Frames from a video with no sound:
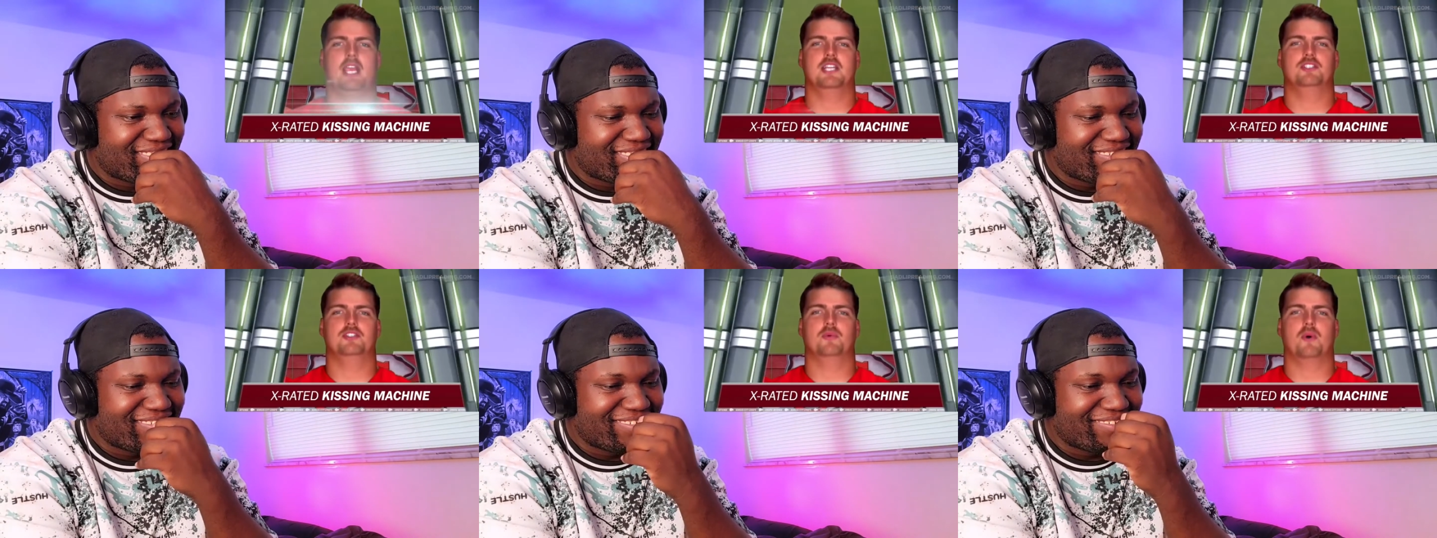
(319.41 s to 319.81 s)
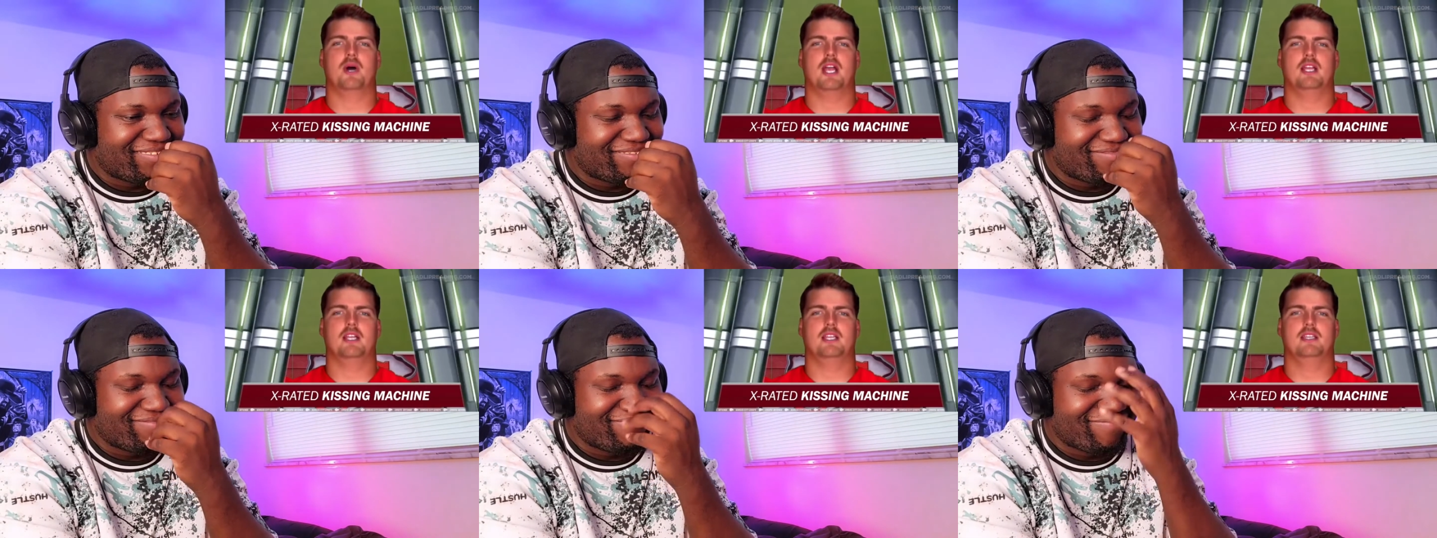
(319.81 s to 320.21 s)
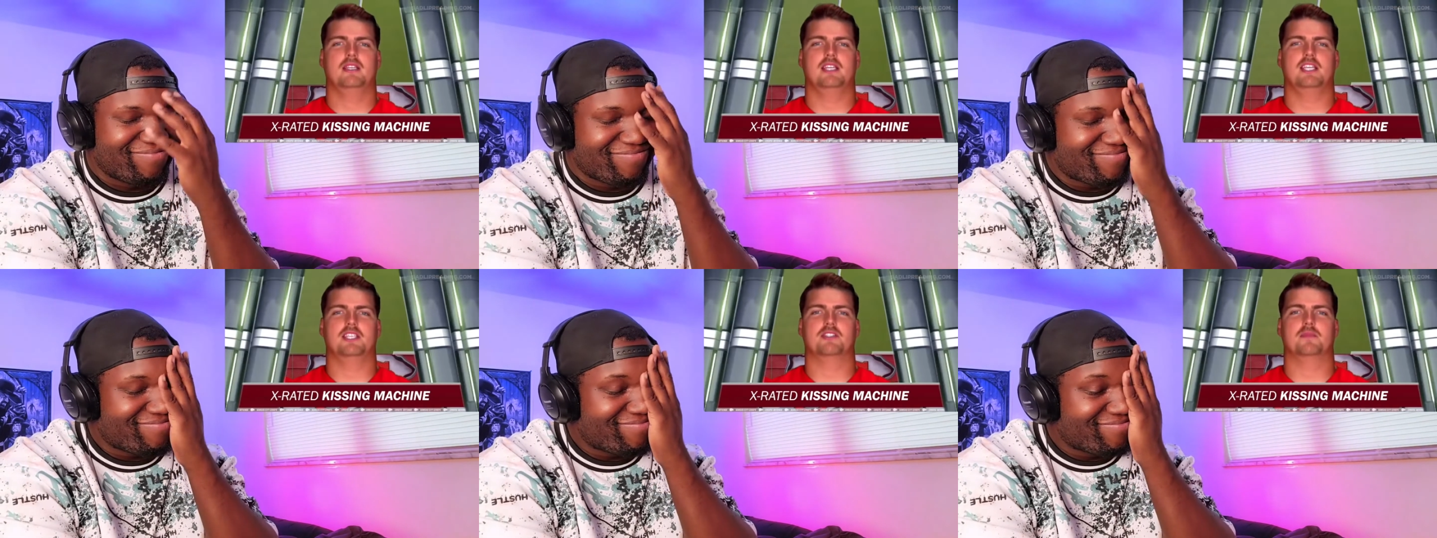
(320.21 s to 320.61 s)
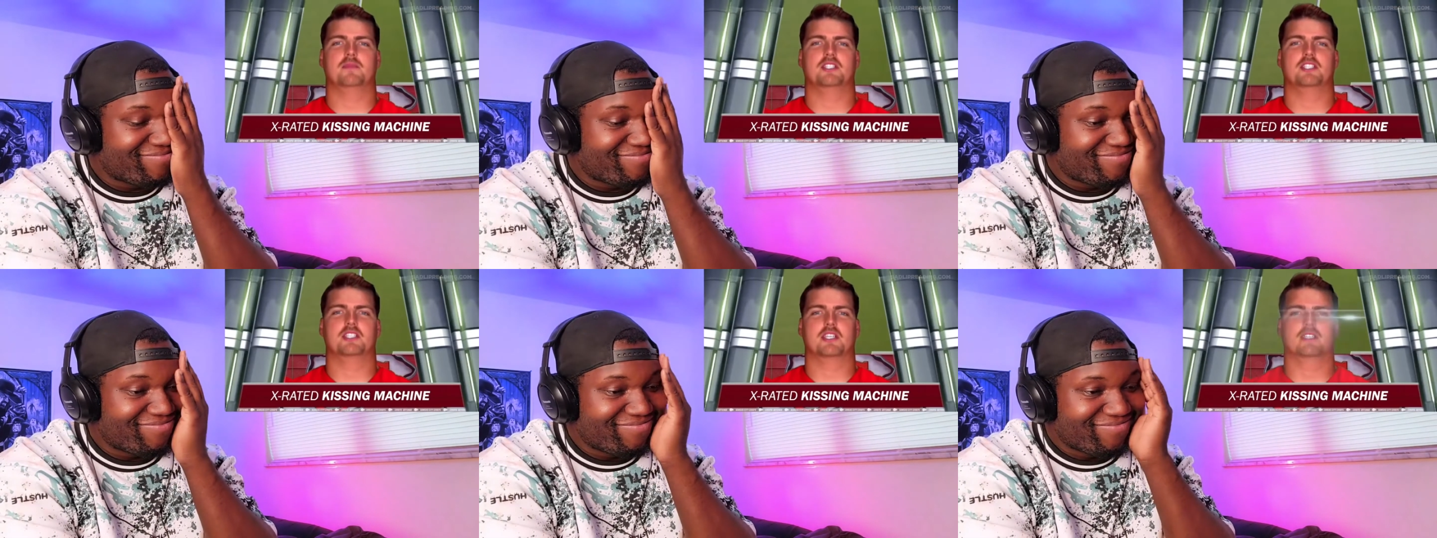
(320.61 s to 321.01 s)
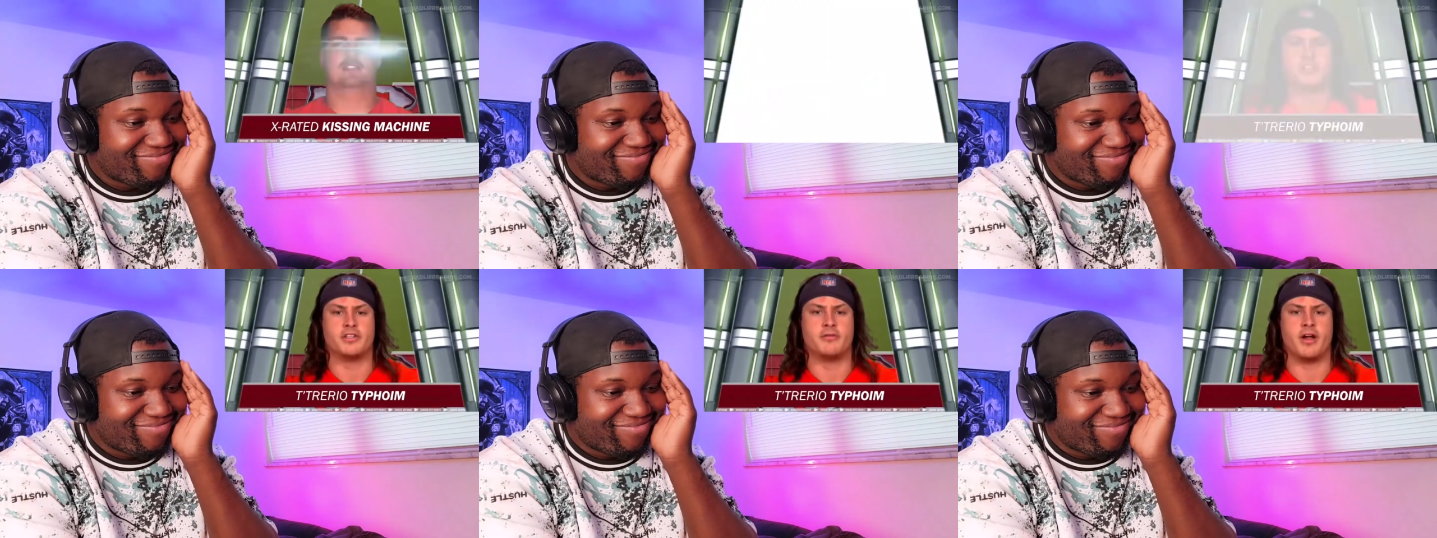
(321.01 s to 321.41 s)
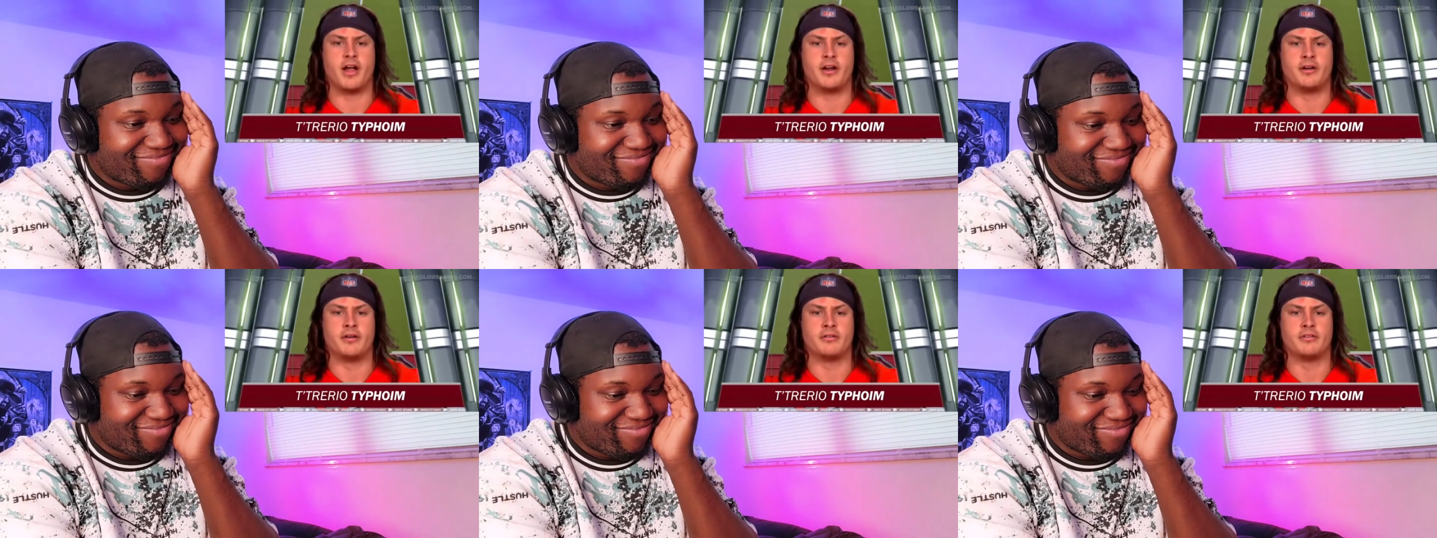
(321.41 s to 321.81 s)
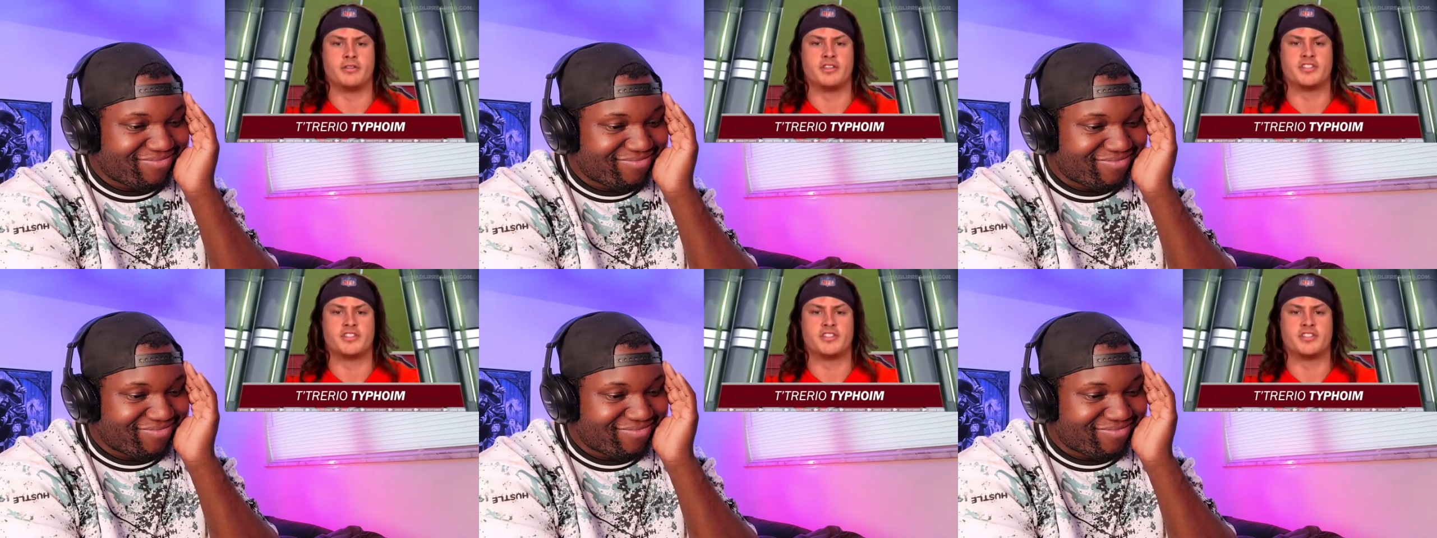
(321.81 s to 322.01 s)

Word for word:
Speaker 1: X-rated kissing machine. Tetrario